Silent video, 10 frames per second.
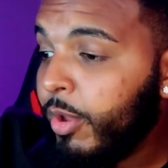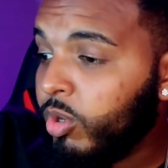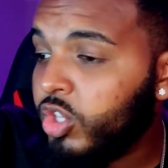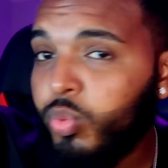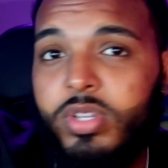He
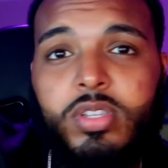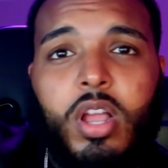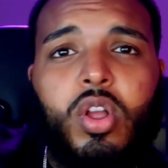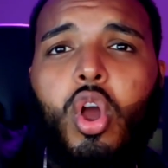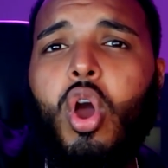wants to
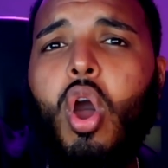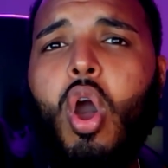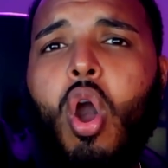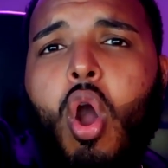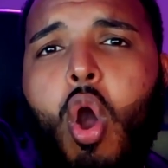restock
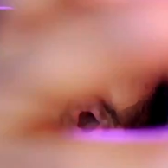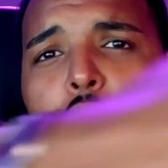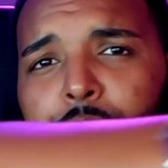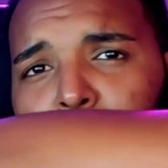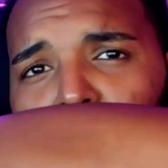
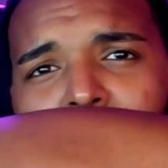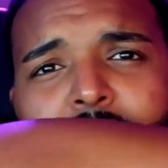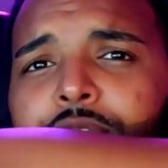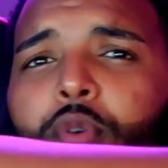all the milk, like